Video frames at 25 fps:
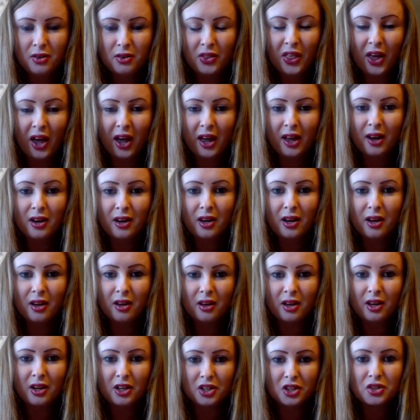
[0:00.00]
that
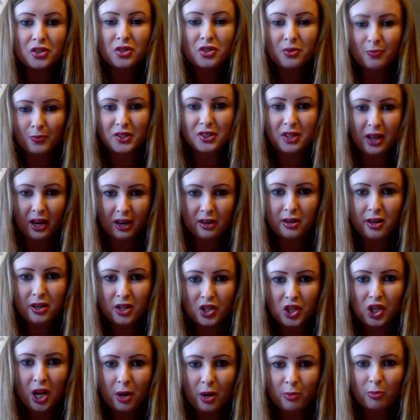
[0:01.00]
it just was taking
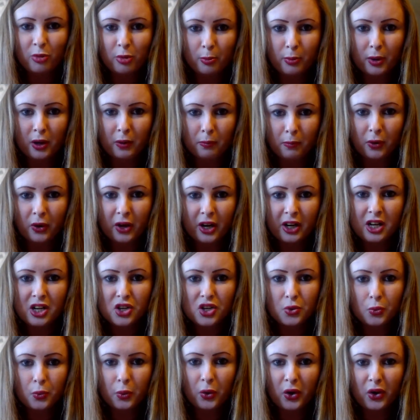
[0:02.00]
time for my Mirena
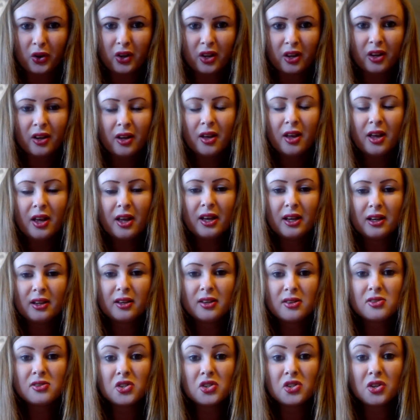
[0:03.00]
to work.
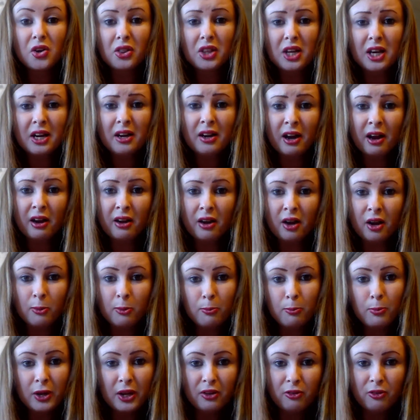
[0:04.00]
So then I got
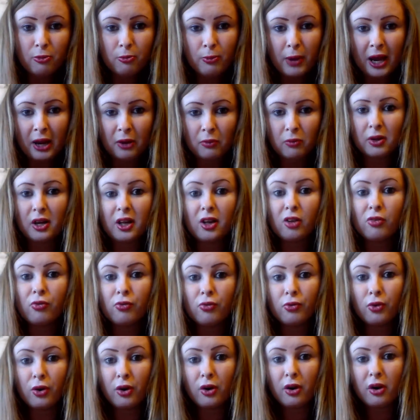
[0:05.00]
a bit of pain relief
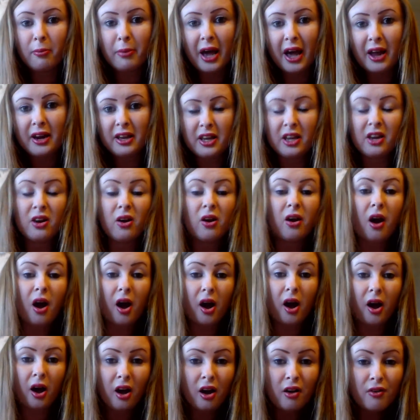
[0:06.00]
for about a year and a
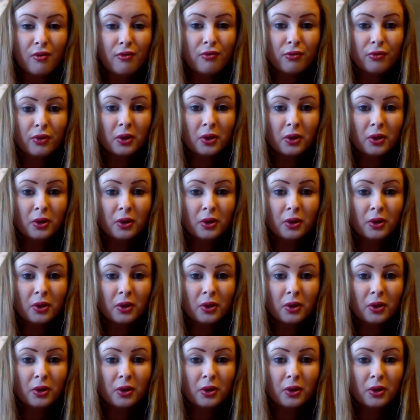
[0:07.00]
half.